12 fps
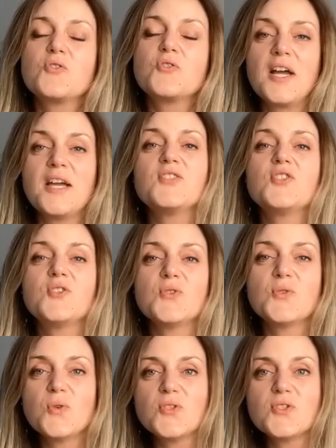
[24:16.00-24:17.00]
try
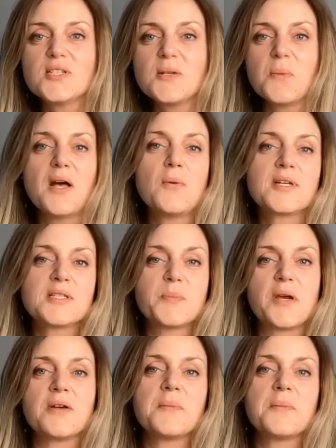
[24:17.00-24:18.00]
to somehow
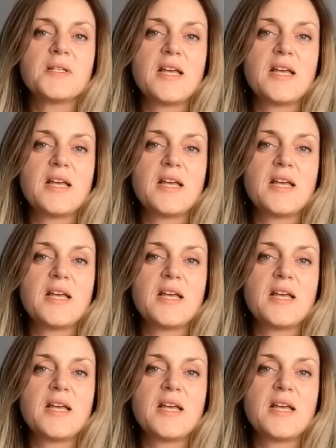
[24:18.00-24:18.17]
experiment